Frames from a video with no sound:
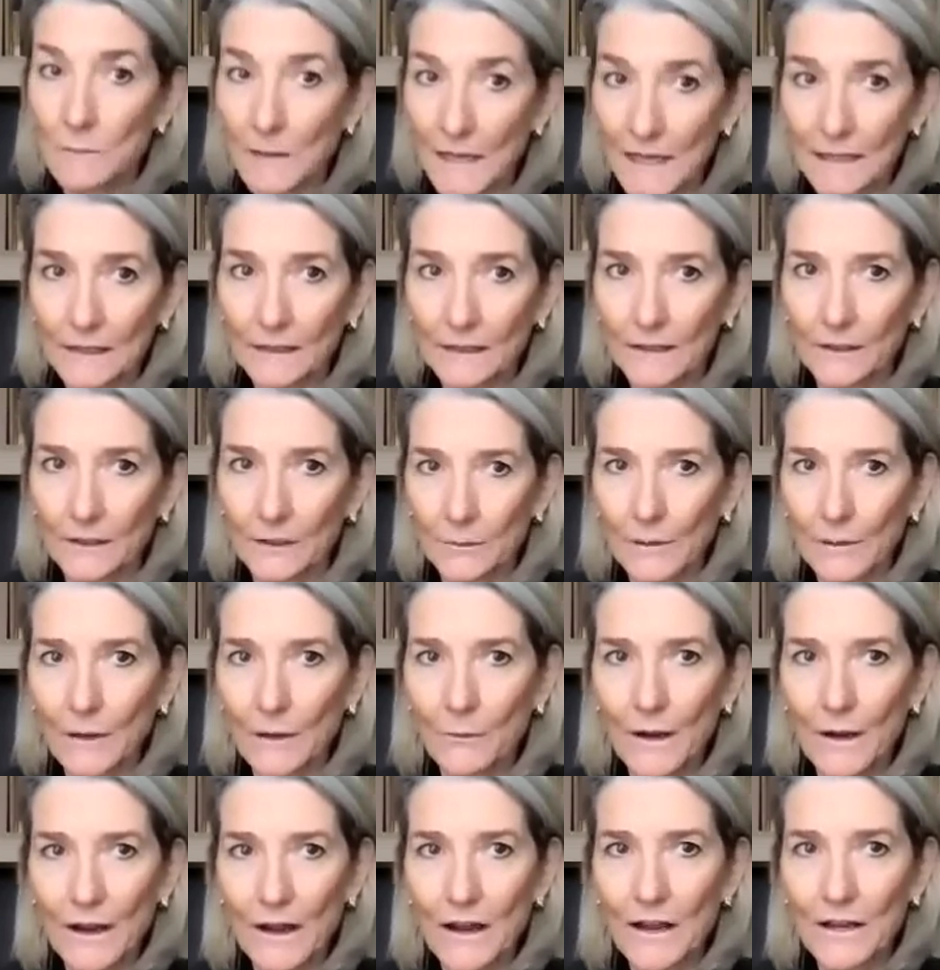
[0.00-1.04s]
be clear about
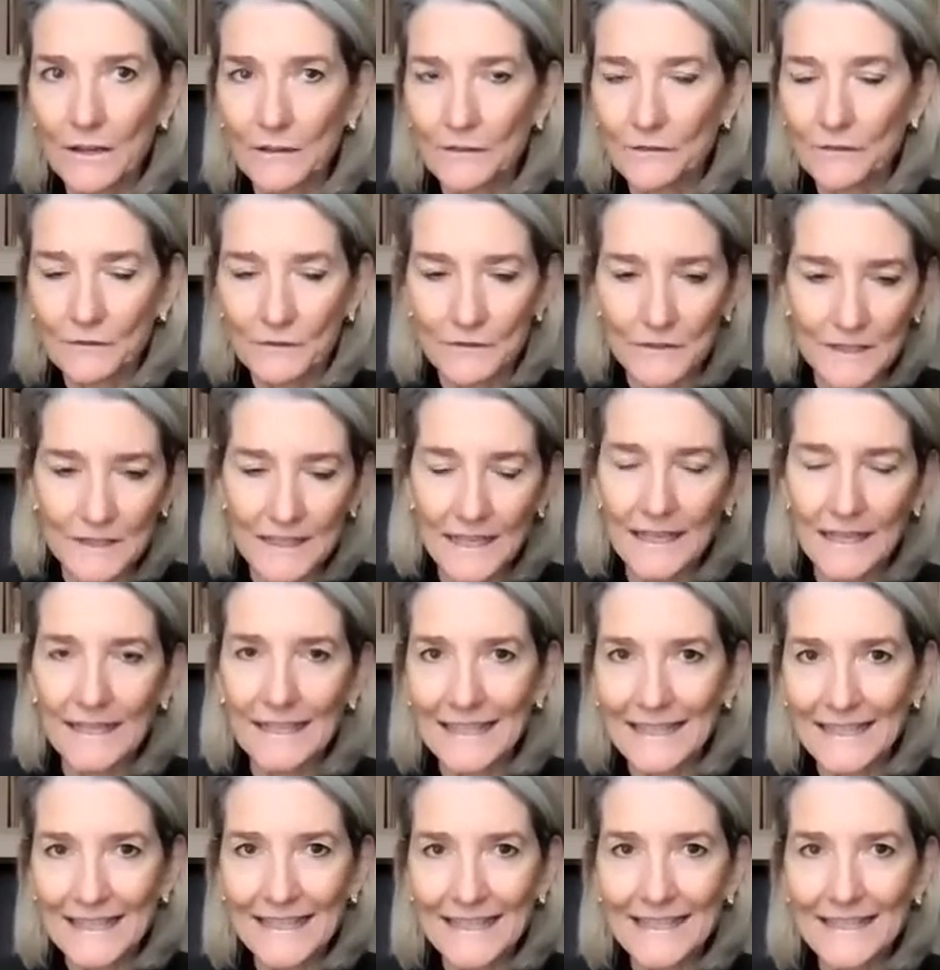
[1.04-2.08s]
what kind of setting
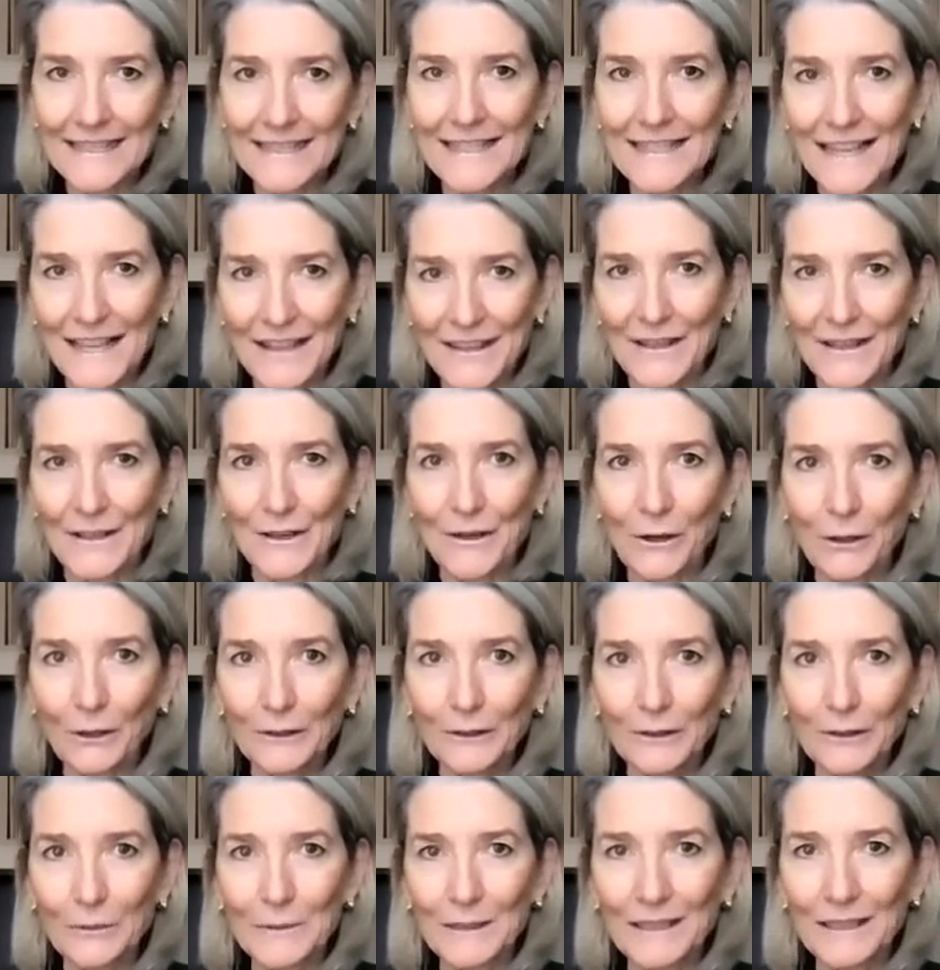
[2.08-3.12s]
it is, and then
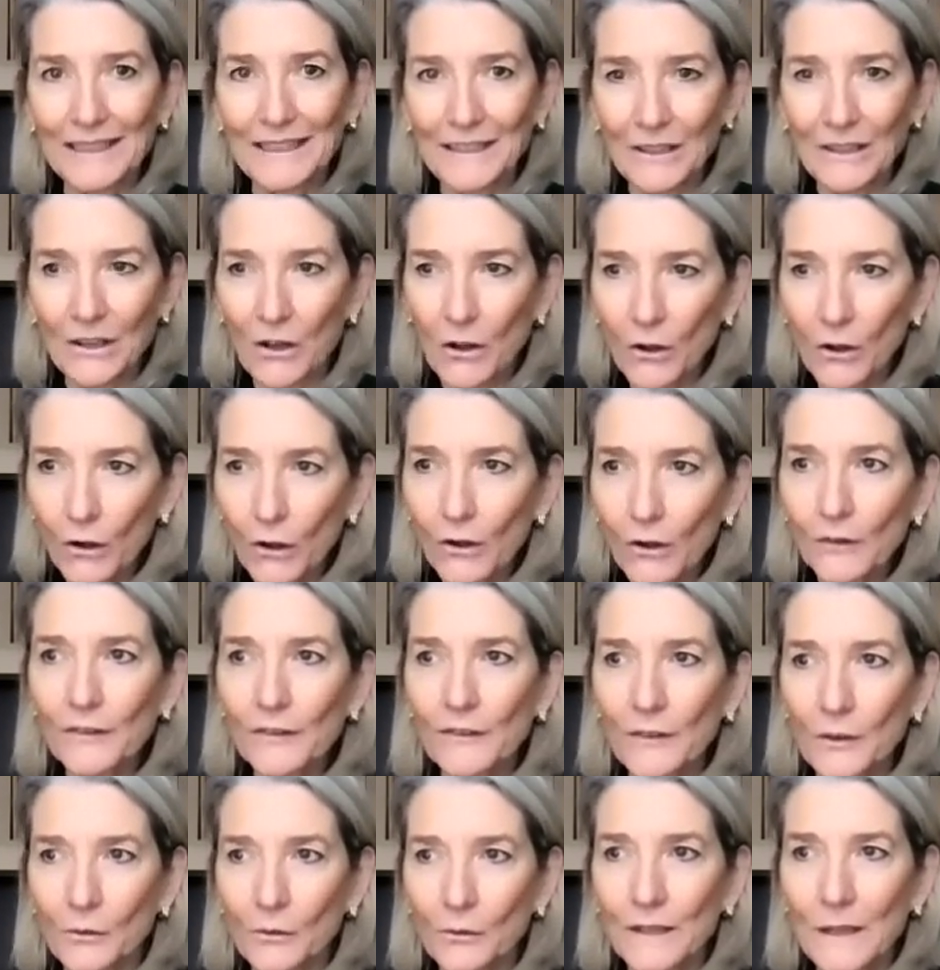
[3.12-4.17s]
ultimately
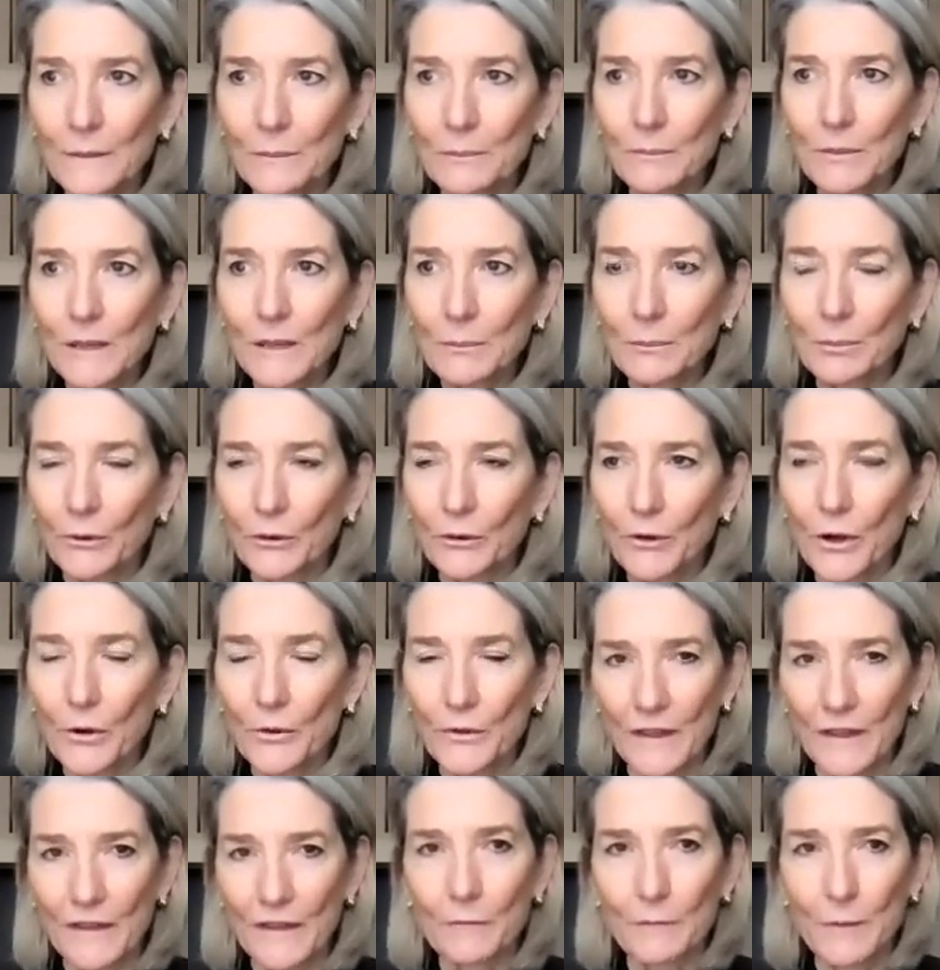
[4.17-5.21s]
also let people know
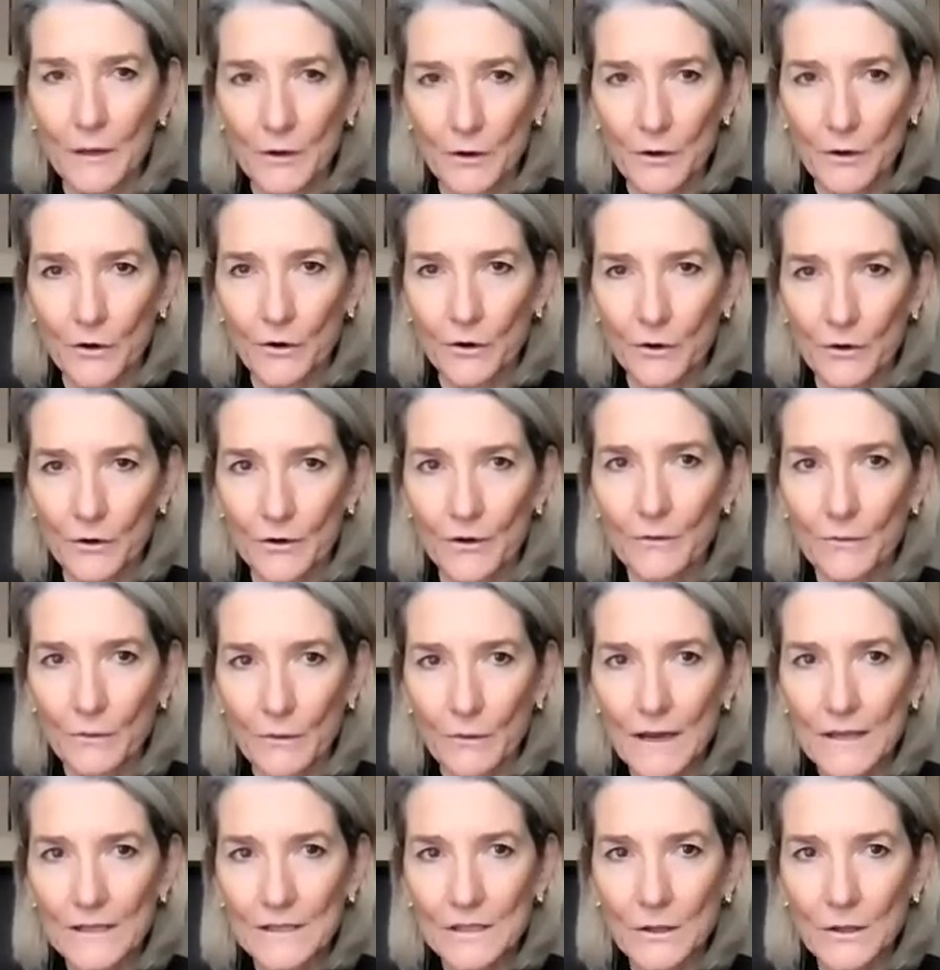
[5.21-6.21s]
they've been heard, right?